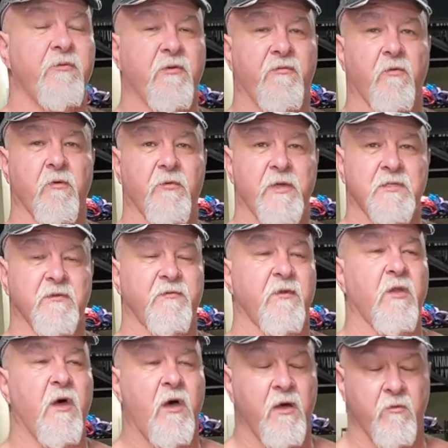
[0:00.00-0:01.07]
three or four weeks of
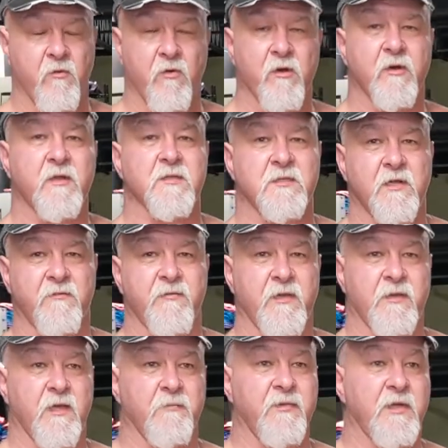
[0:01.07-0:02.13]
long work and stuff
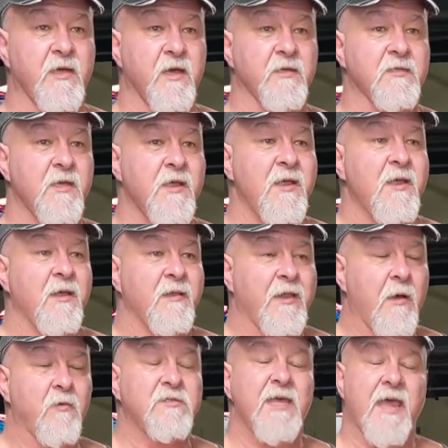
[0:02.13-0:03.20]
like that because
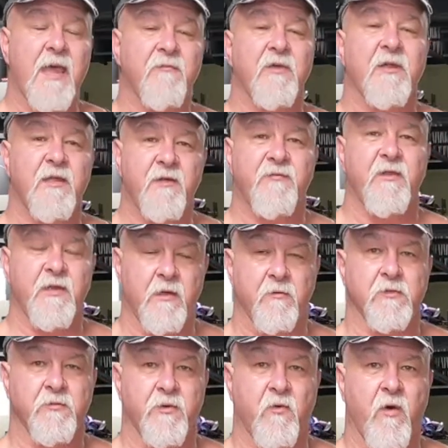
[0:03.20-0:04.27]
that was the heavy lifting that
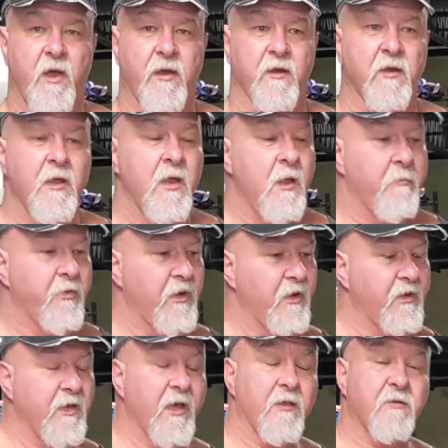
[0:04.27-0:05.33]
was required. But on
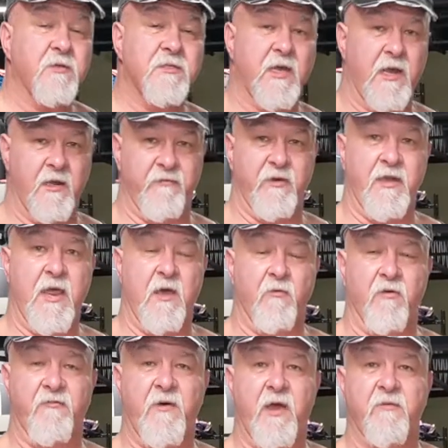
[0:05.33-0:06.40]
the other side of it now,
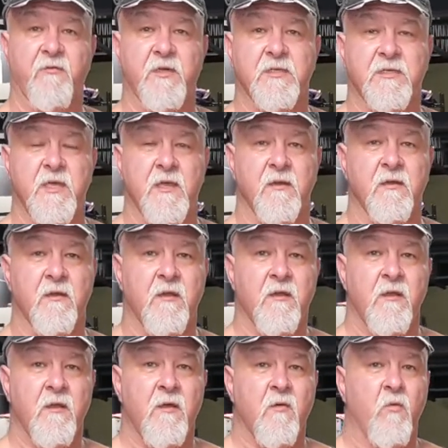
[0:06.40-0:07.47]
we're five weeks in,
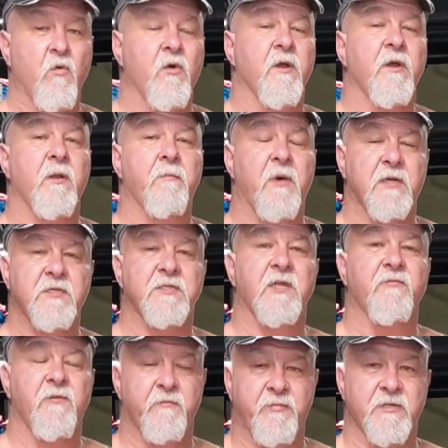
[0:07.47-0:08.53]
we're in a much
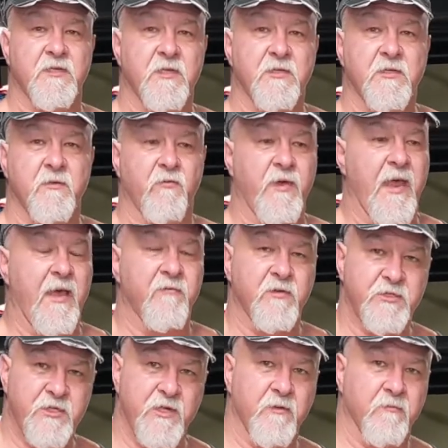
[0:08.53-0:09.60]
different position. We have a
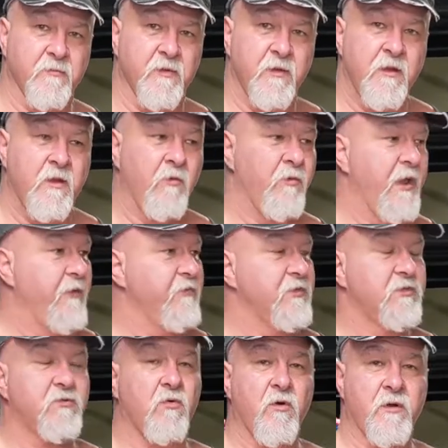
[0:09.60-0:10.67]
gym, we have a
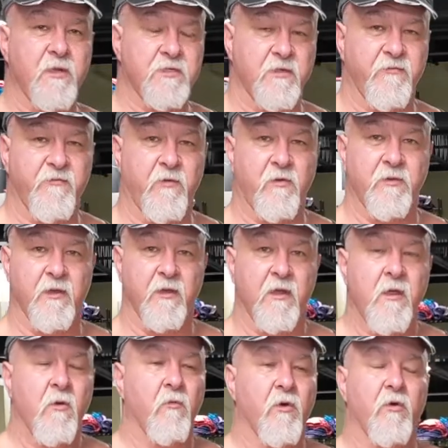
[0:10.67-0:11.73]
store that's unfolding.
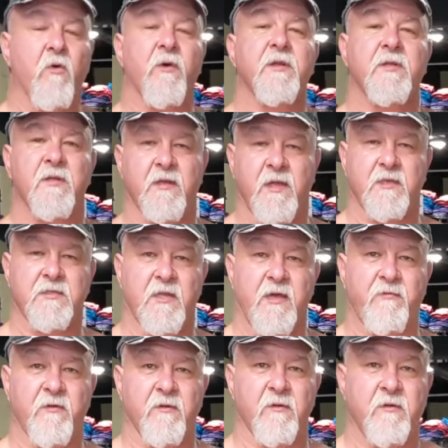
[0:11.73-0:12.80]
We're going to the next
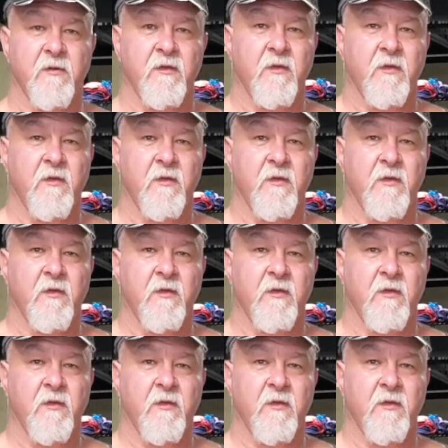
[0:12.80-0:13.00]
level.